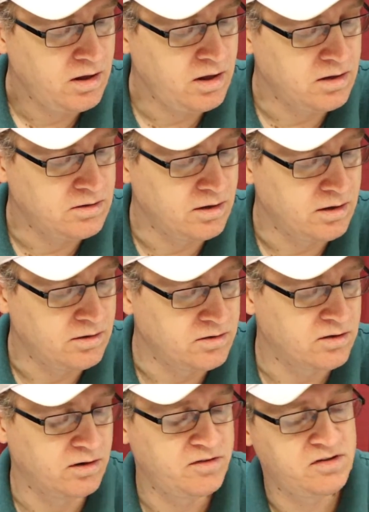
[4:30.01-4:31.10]
And uh, the
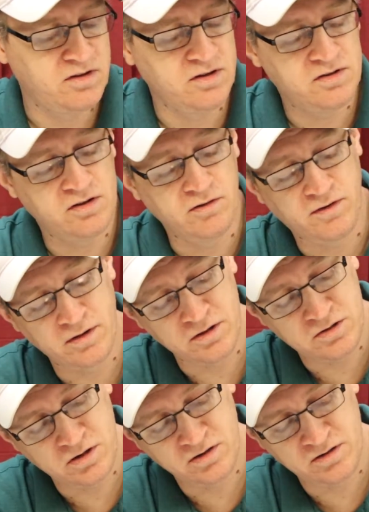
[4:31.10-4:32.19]
services so far
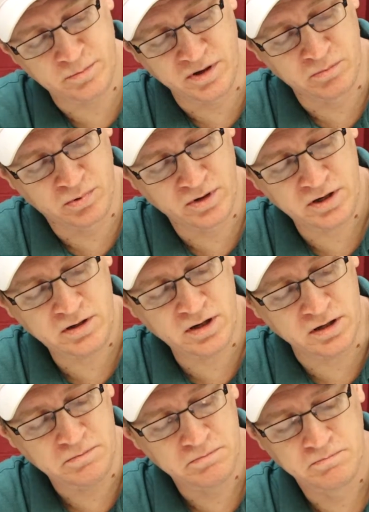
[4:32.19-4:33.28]
this year has been pretty
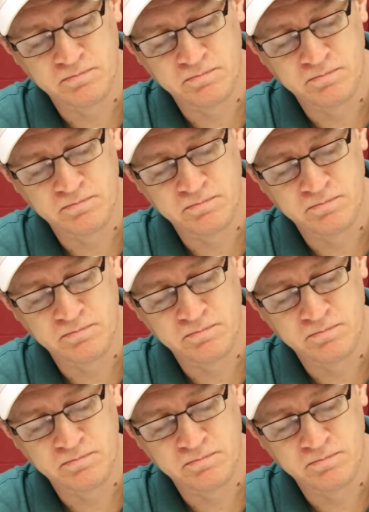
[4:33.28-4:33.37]
good.